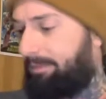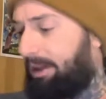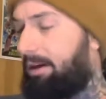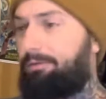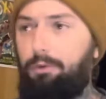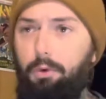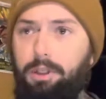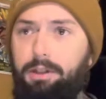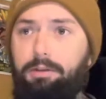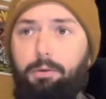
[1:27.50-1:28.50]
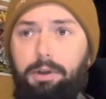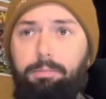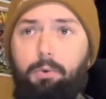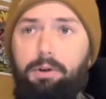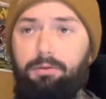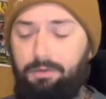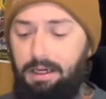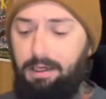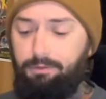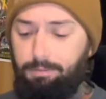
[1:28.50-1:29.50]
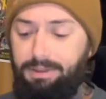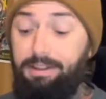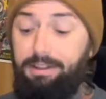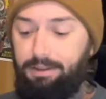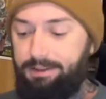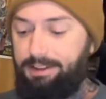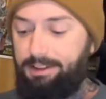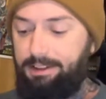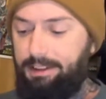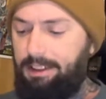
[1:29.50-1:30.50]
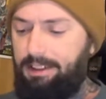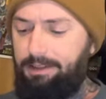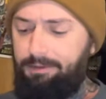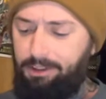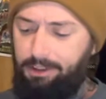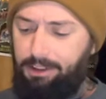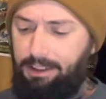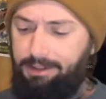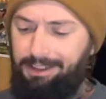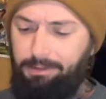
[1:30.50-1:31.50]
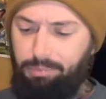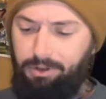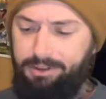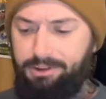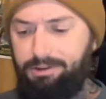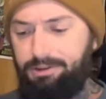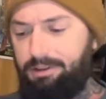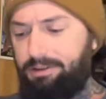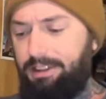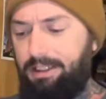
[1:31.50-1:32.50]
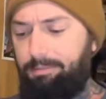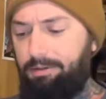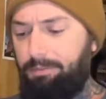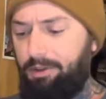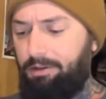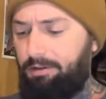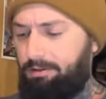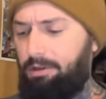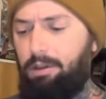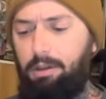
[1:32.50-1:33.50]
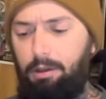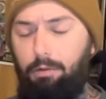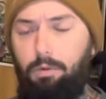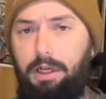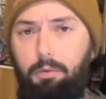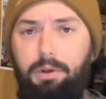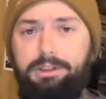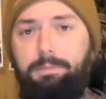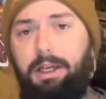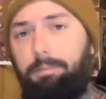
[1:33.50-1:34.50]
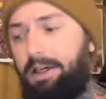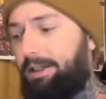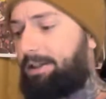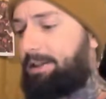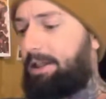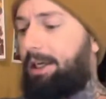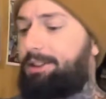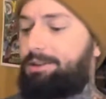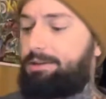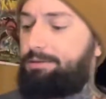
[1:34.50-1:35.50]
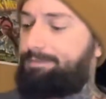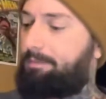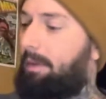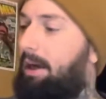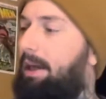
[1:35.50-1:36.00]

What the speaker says: 43.5 would be a 10.5. I think the plus is just a tad bit bigger. When I was backpacking in Asia, I